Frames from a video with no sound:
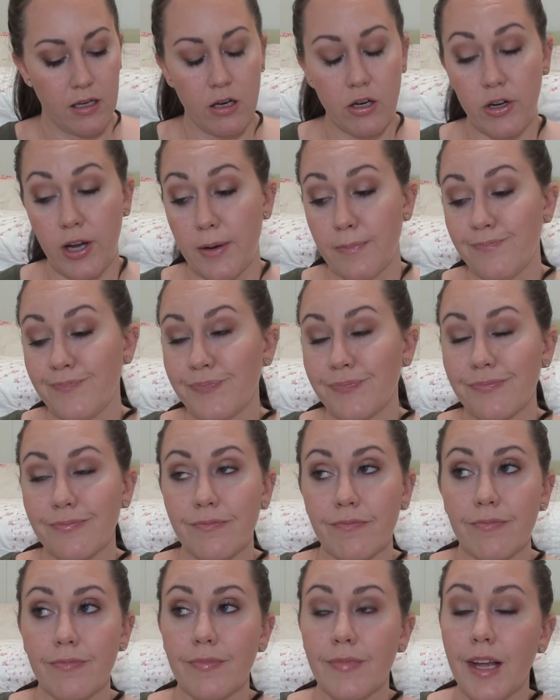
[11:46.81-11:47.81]
Okay,
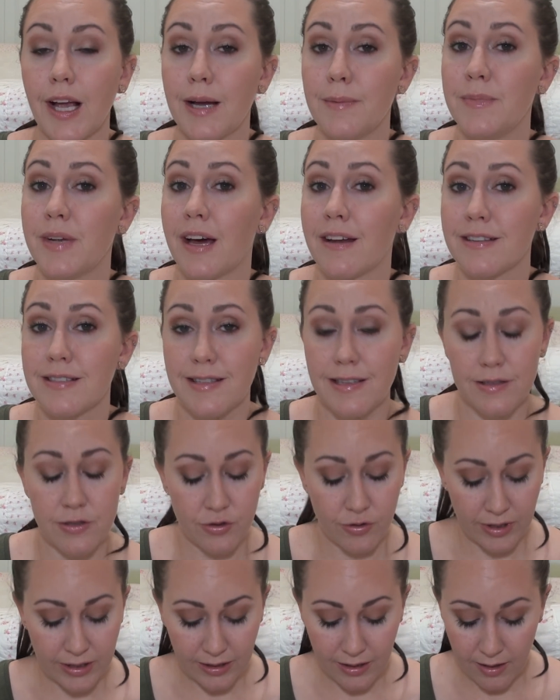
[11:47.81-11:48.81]
I'm not a
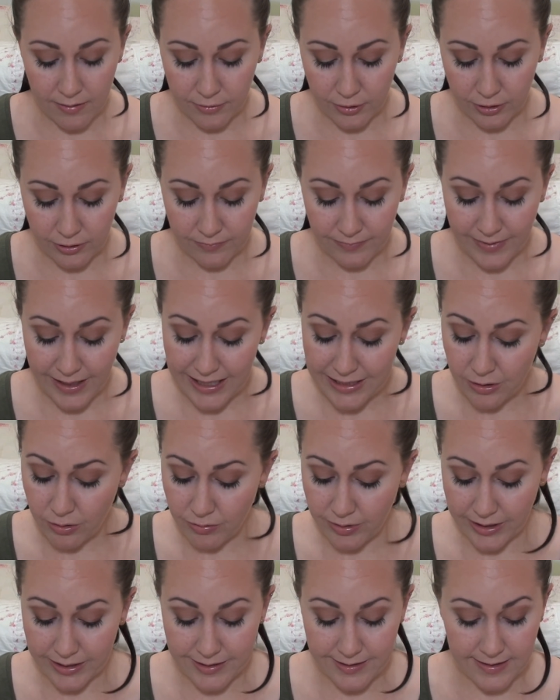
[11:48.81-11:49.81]
sunscreen lover. I don't
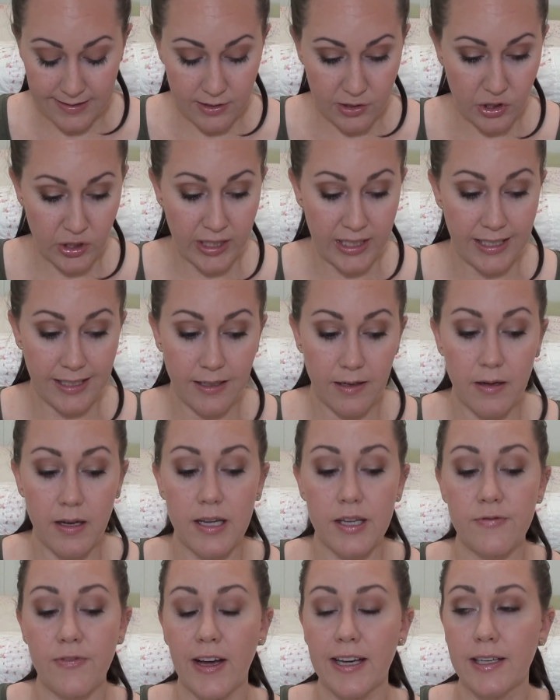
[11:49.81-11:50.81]
like sunscreen.
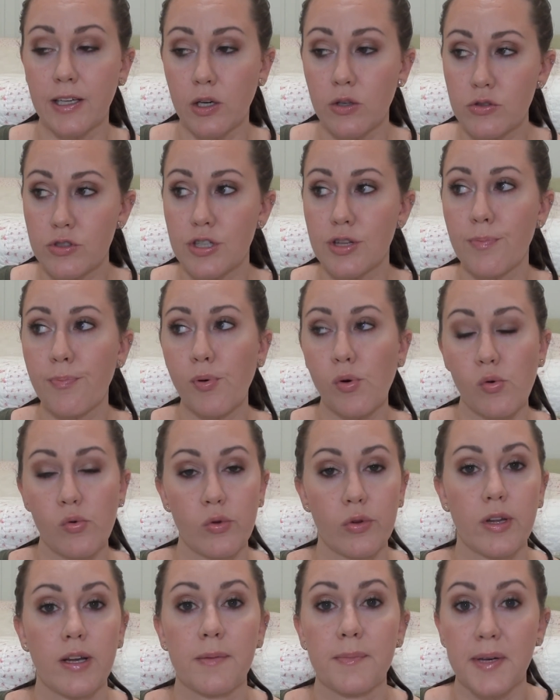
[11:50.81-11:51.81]
If I go to the
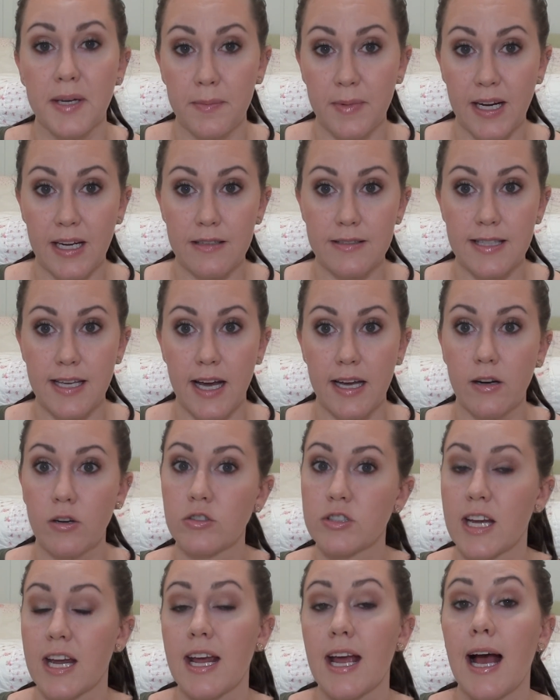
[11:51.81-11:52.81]
pool and I'm going to be outside all
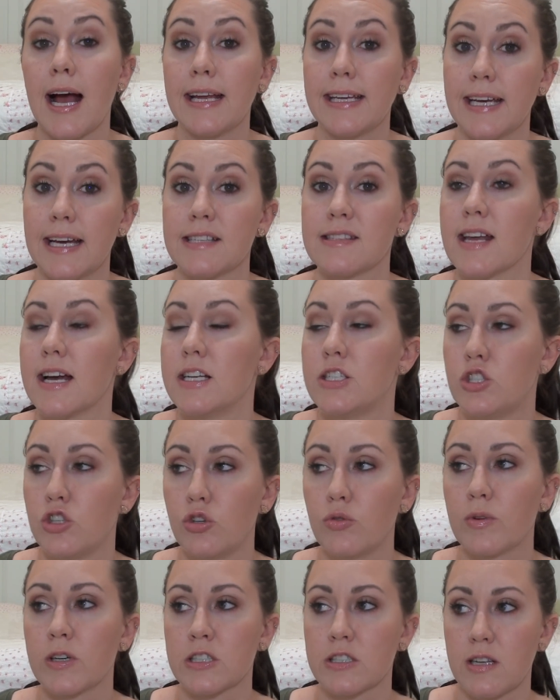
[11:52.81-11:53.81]
day, yes, I
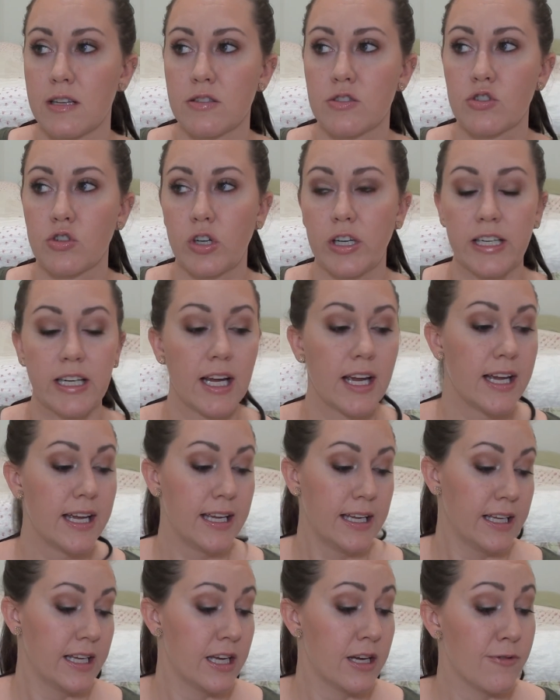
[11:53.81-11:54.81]
do wear sunscreen.
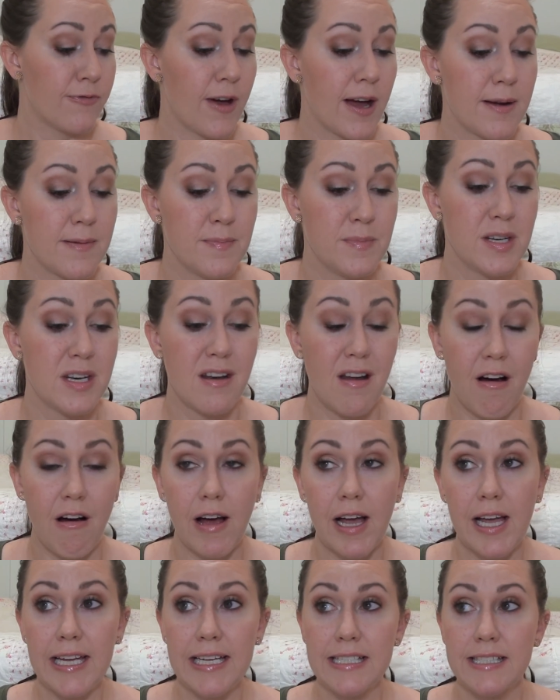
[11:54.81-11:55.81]
If I'm
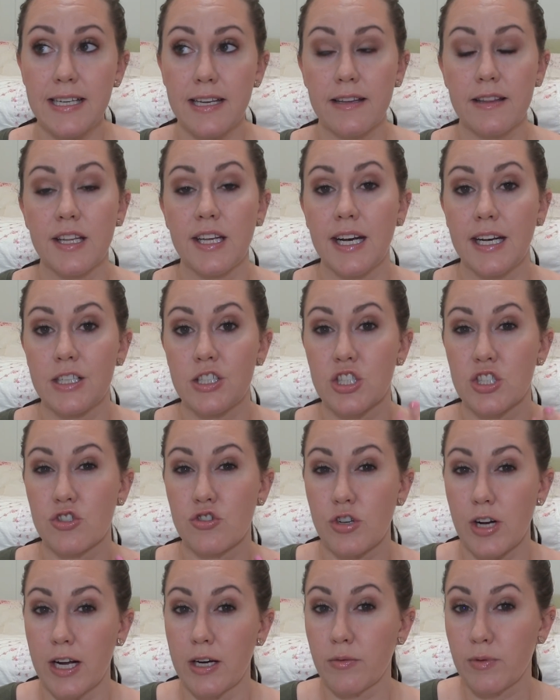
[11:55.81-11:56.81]
not, then I just
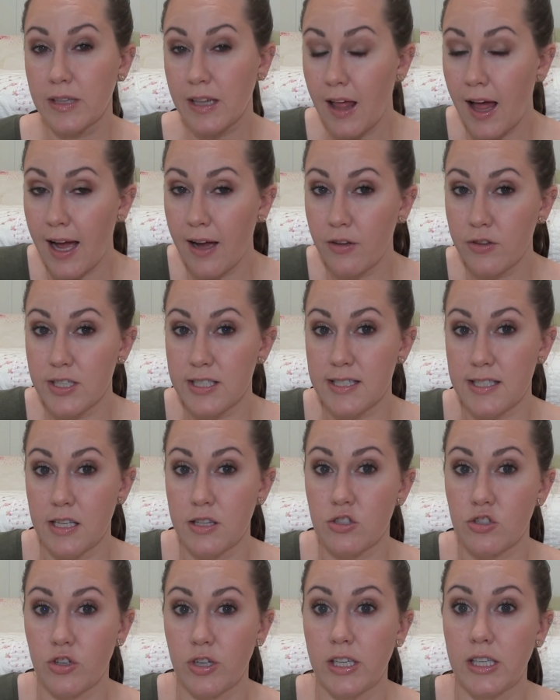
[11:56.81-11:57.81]
try to rely on the
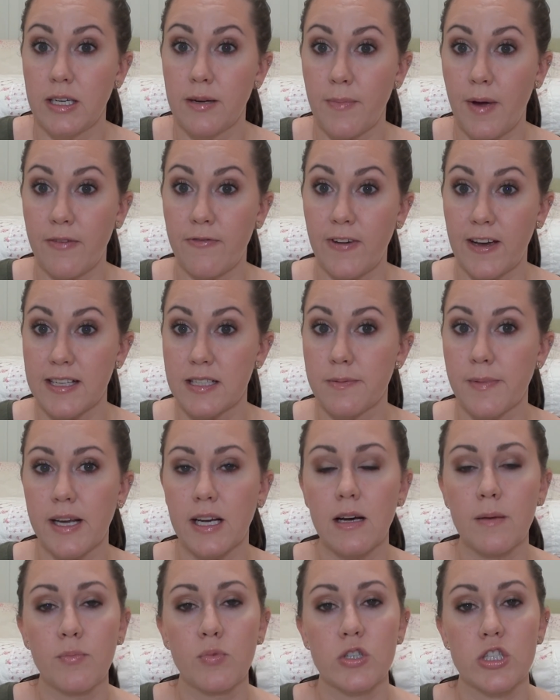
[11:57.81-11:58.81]
sunscreen and my face
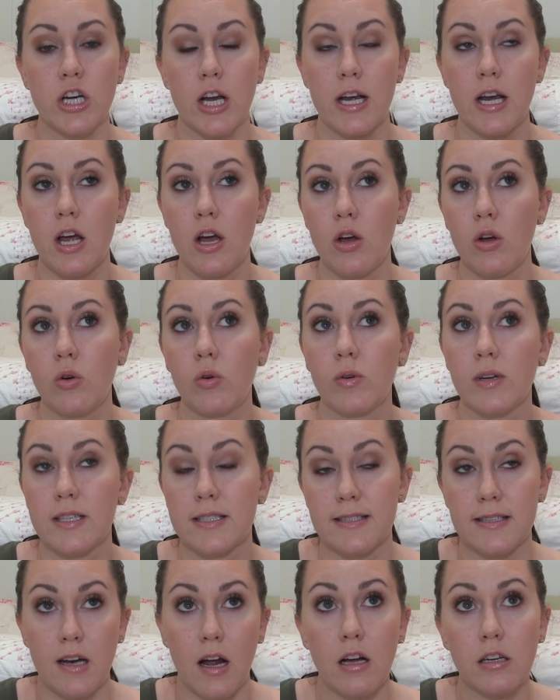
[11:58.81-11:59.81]
makeup, which I know
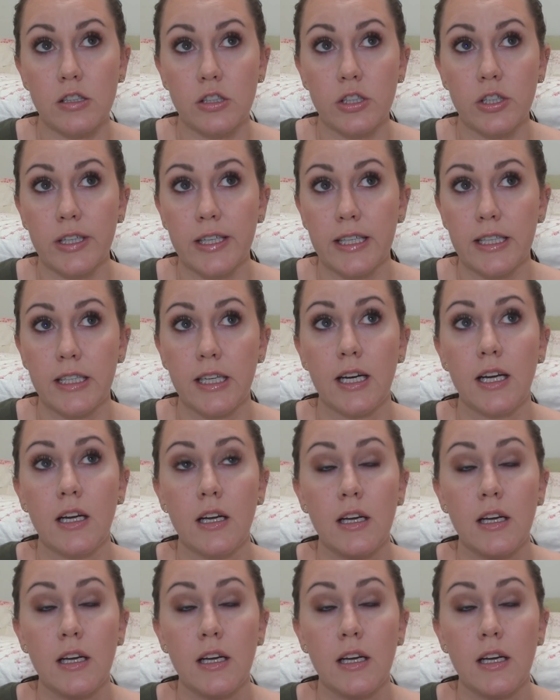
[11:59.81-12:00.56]
is not good.